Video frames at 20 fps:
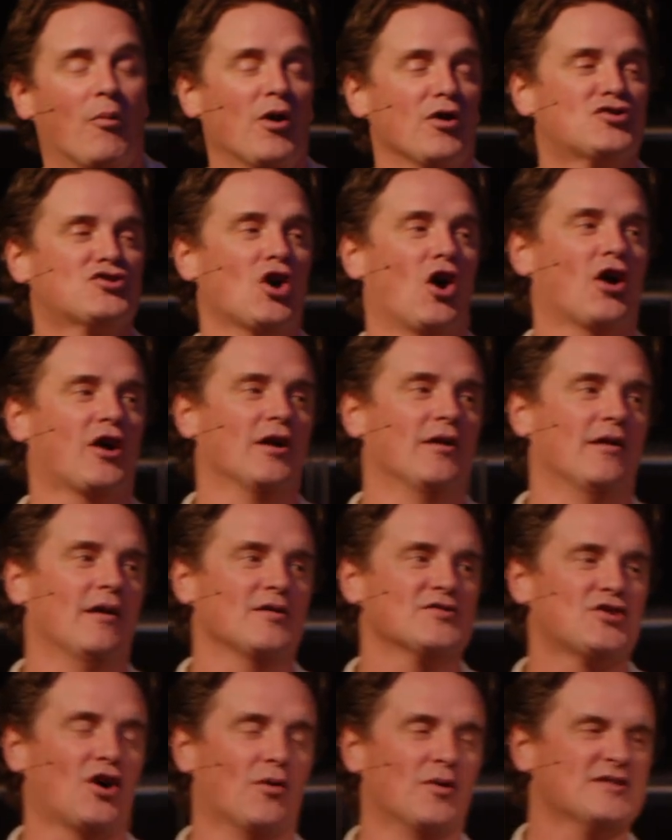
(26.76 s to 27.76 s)
was talking
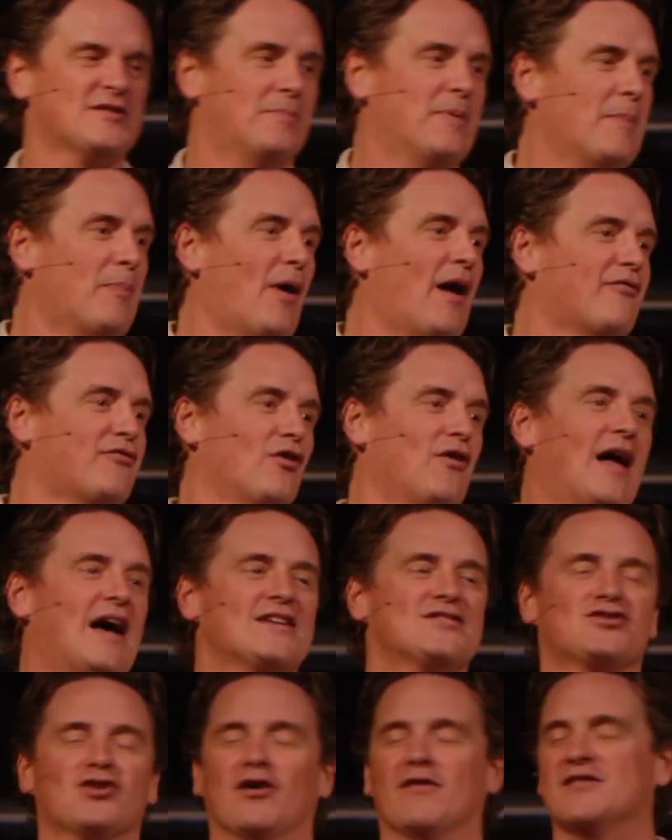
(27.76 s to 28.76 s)
with some people after
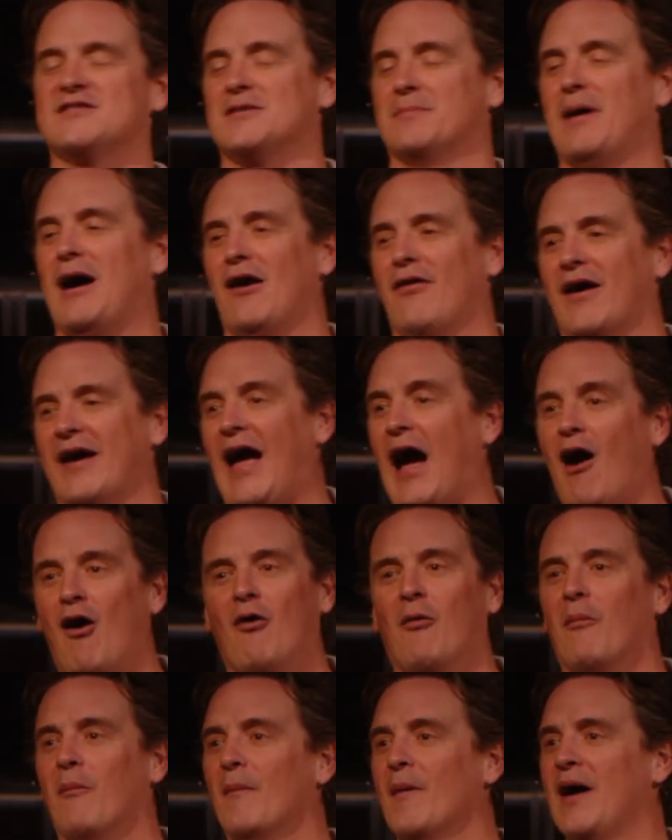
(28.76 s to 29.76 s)
last service about like
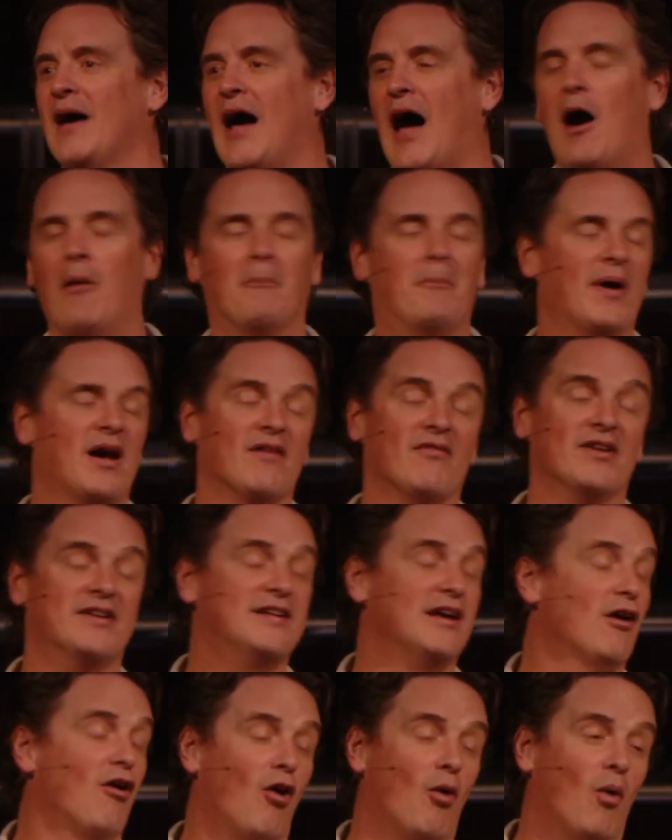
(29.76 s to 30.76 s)
how big of a
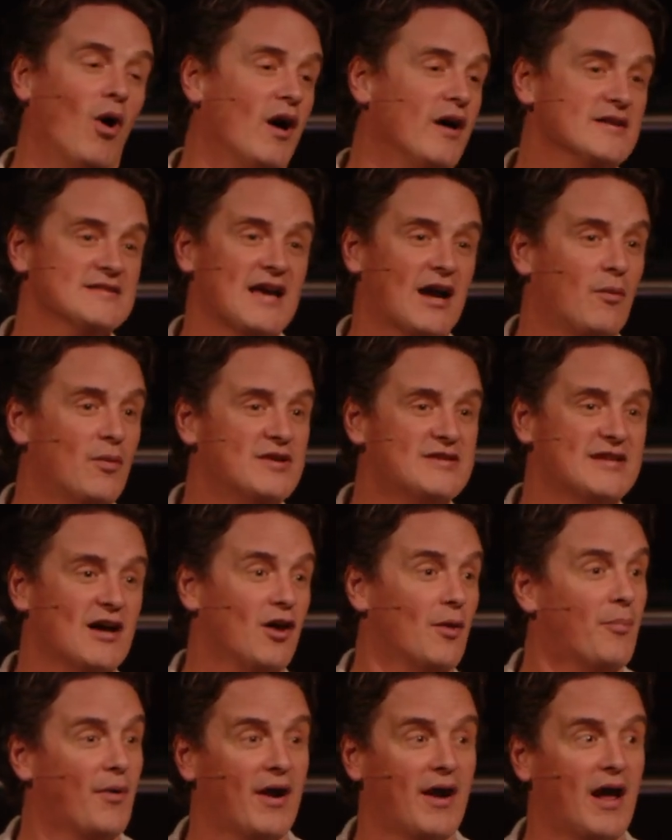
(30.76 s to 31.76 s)
deal it was. Like we
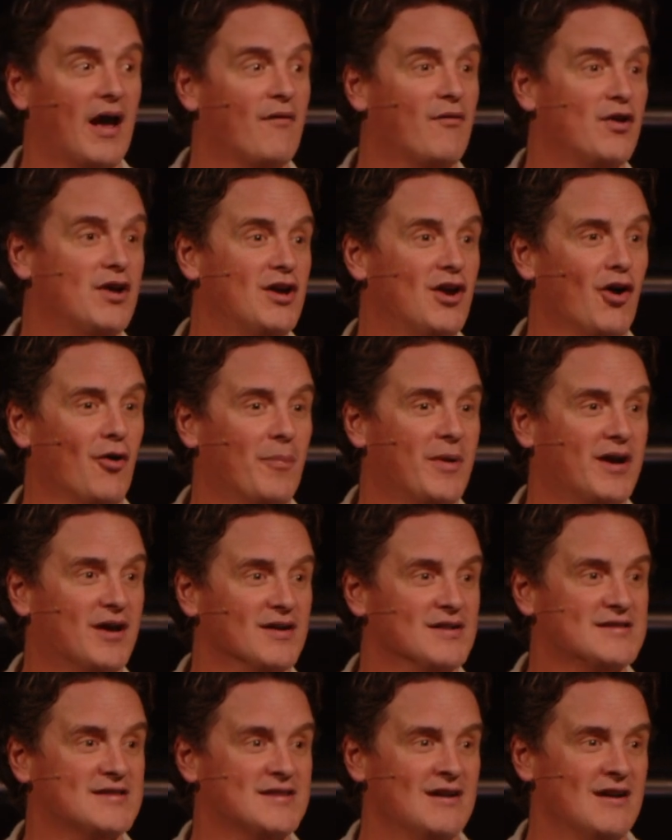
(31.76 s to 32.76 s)
celebrate it every year
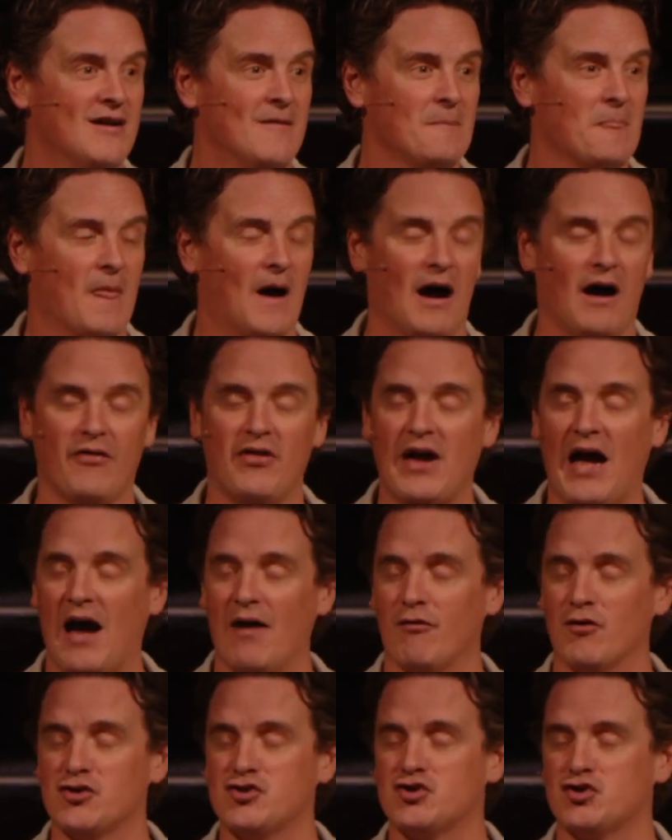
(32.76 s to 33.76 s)
because the
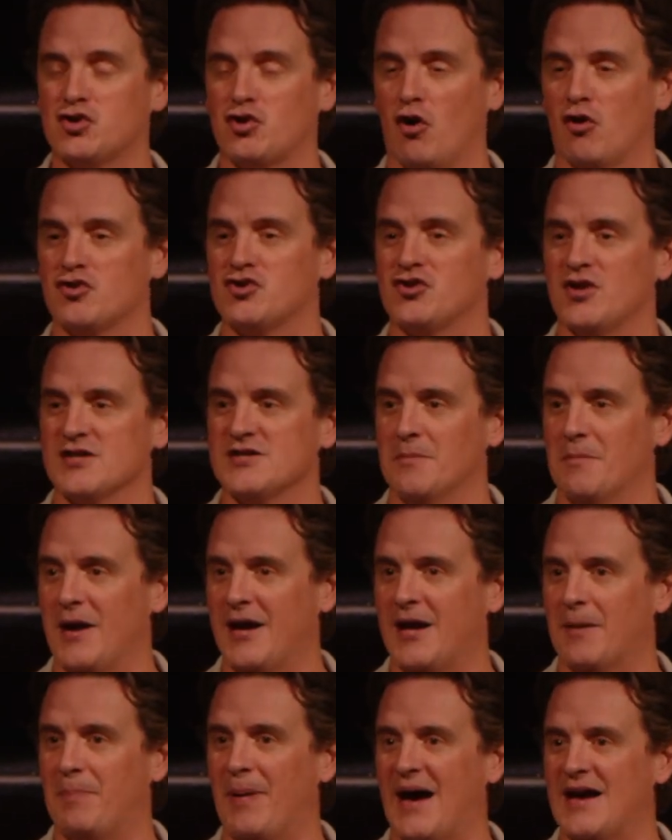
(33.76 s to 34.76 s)
average church doesn't
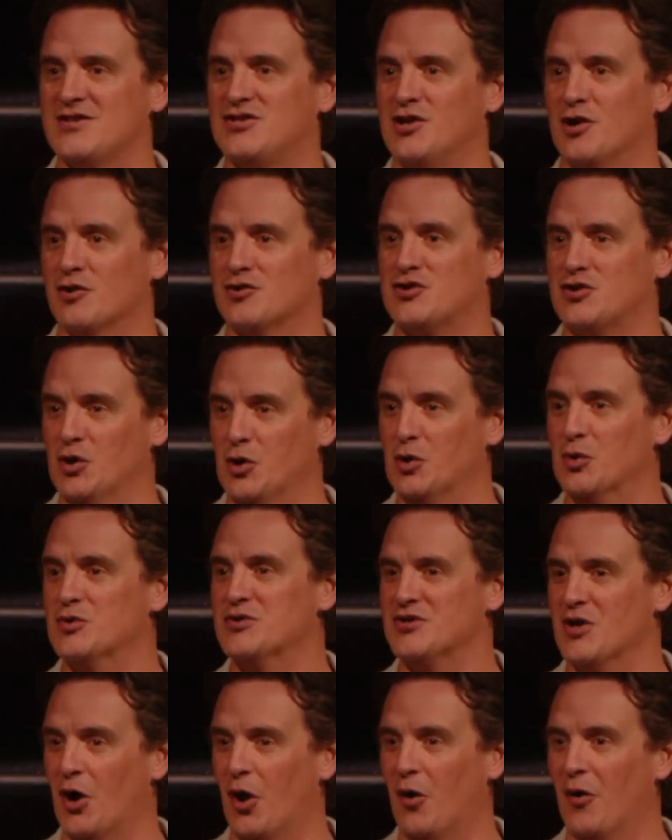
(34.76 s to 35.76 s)
make it past year 2.
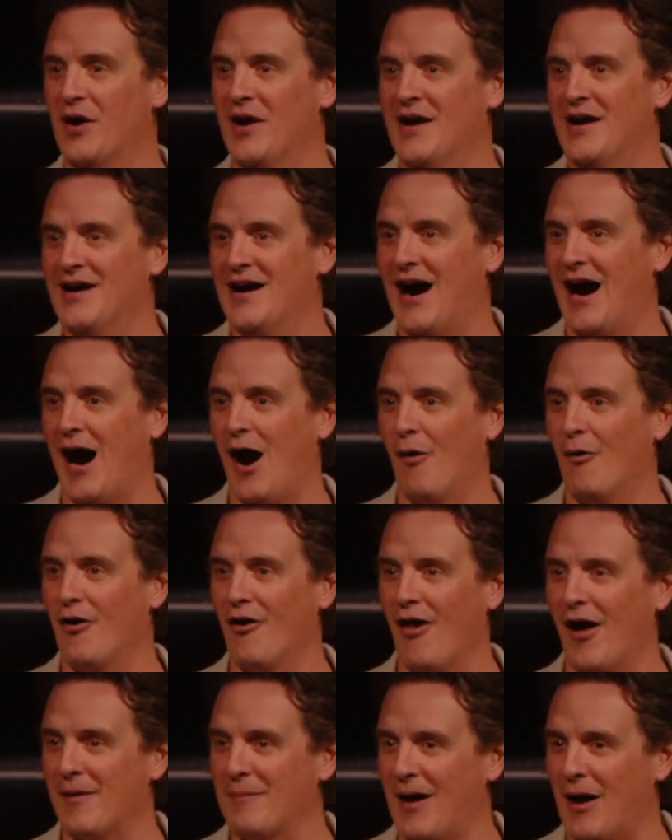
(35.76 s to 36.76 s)
So we're
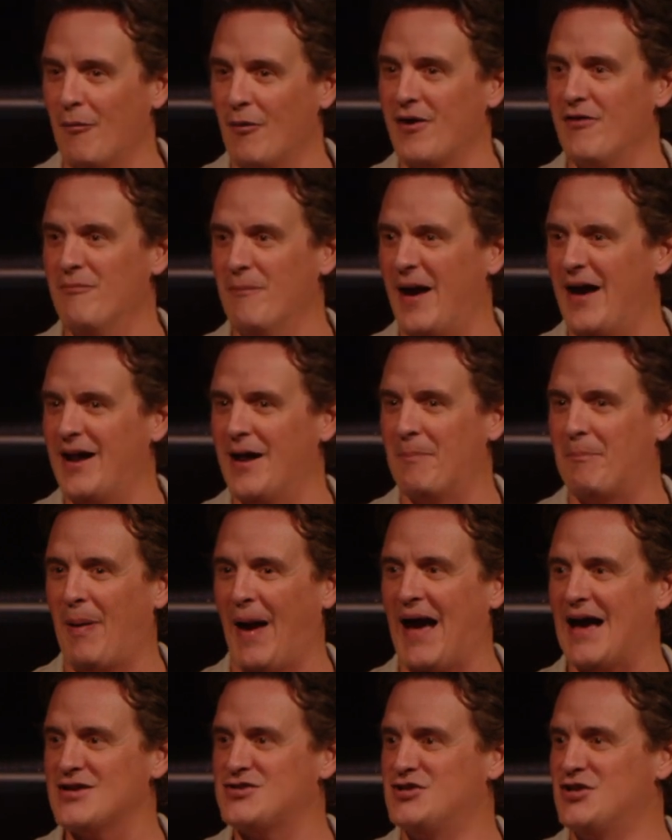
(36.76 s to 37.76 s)
like, man, we've made it
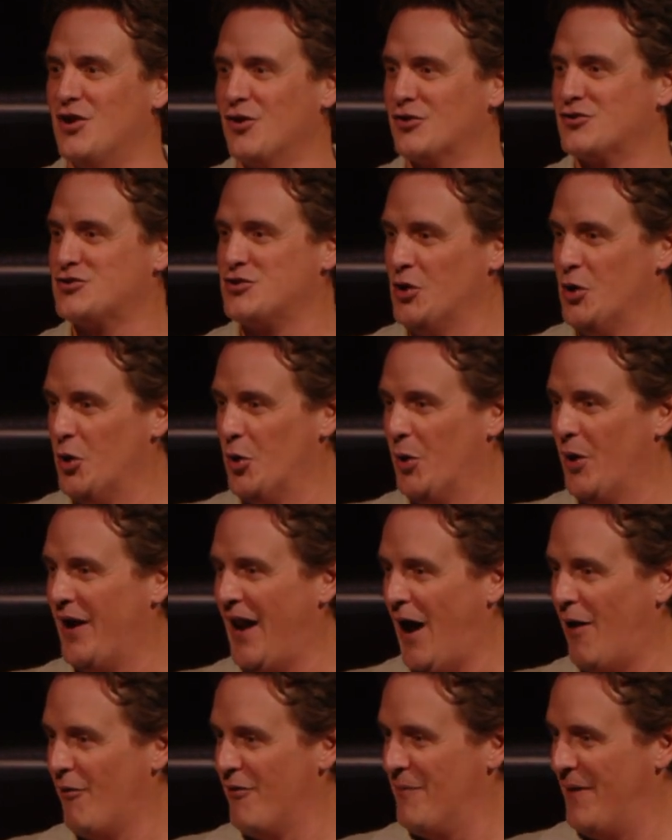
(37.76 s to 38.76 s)
past year 2, and
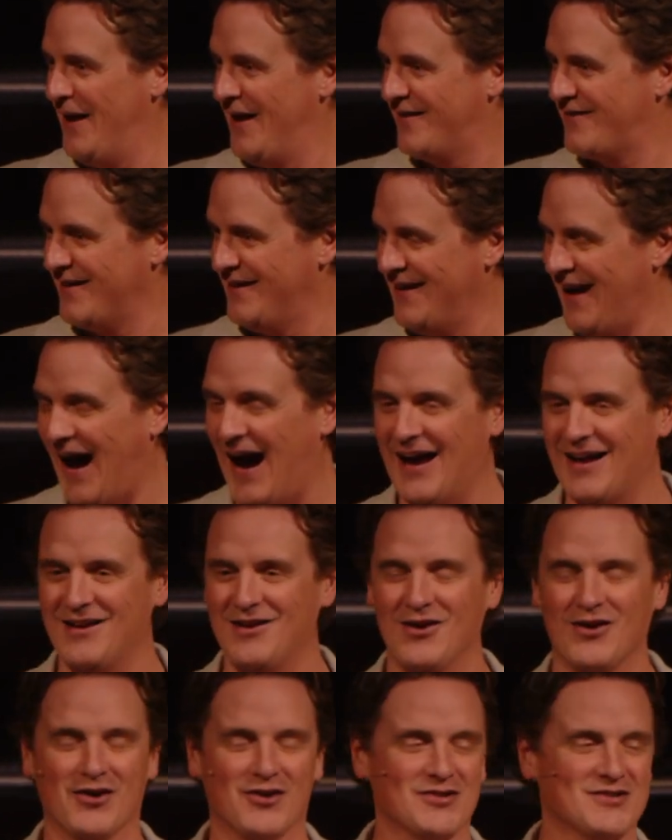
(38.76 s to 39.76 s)
now we've made it to 9
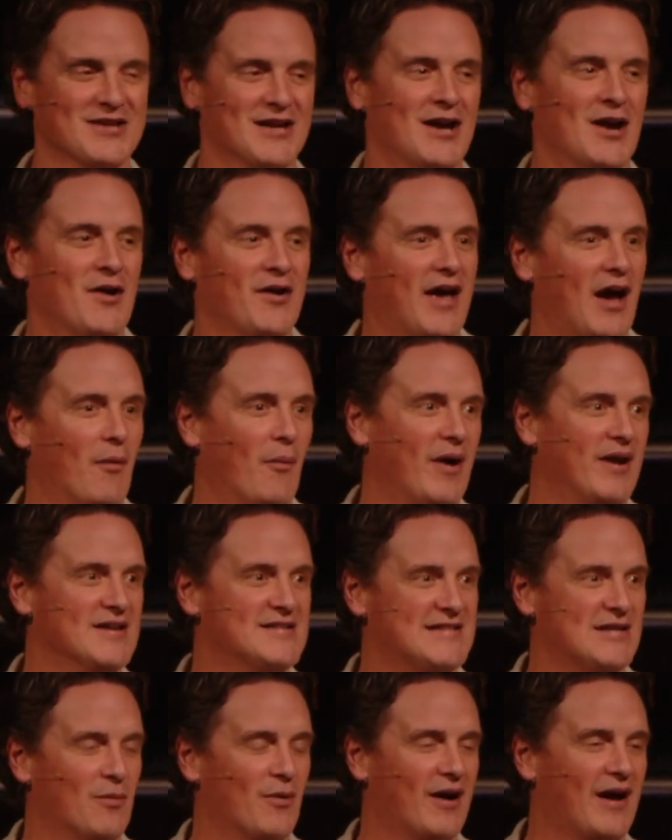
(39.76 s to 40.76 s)
years. Can't wait to
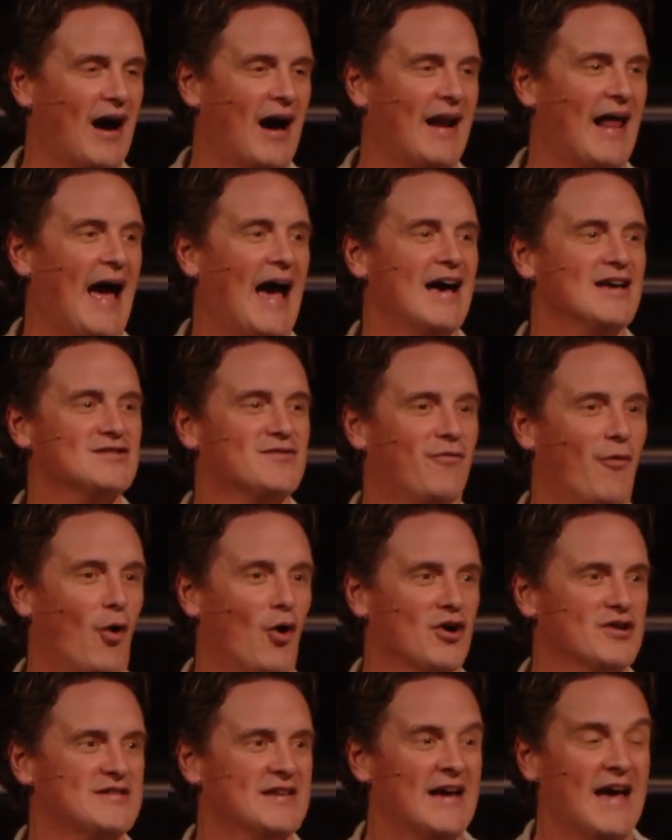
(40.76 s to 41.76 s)
see what God has
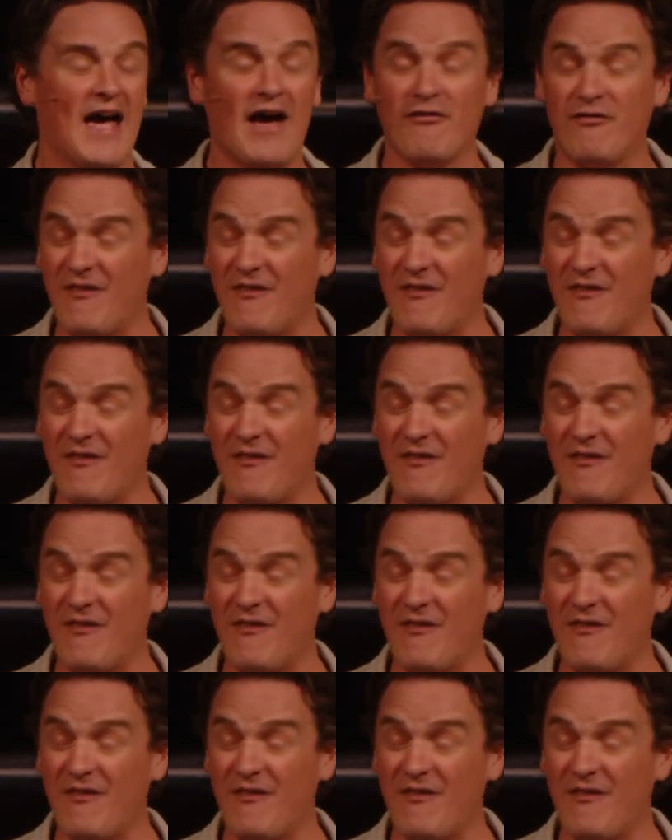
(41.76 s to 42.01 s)
for us. In